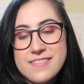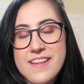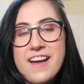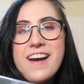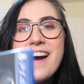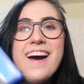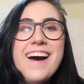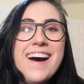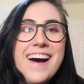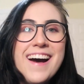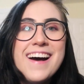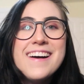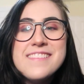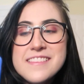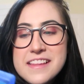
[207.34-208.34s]

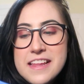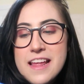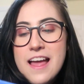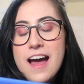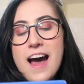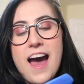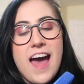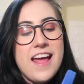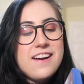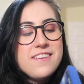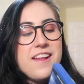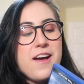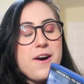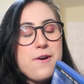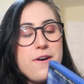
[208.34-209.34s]

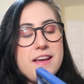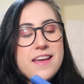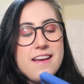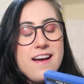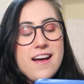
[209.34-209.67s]
don't know.